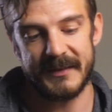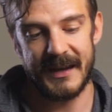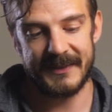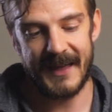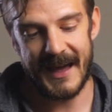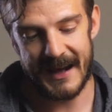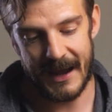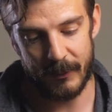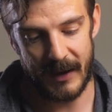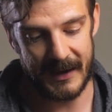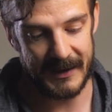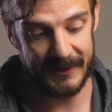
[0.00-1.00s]
I'll take that out,
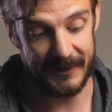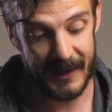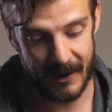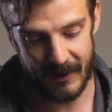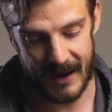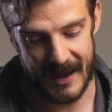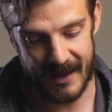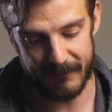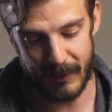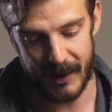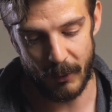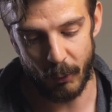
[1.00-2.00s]
and in there I have
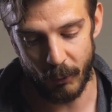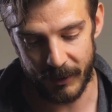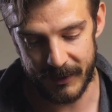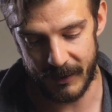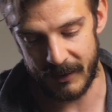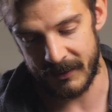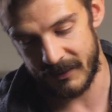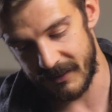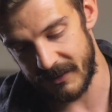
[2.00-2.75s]
my Hoya